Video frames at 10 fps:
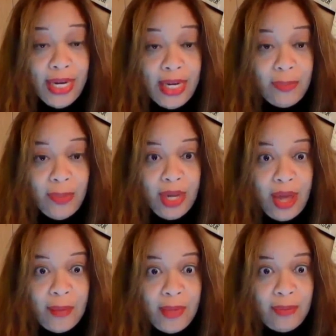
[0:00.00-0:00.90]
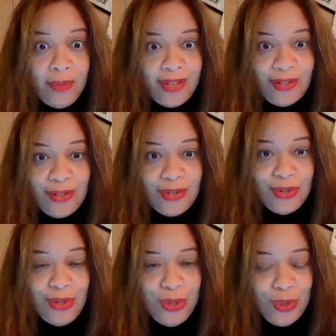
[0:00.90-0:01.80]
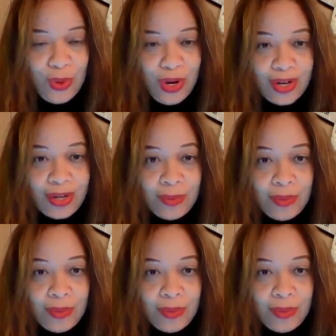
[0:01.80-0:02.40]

in becoming Miss New York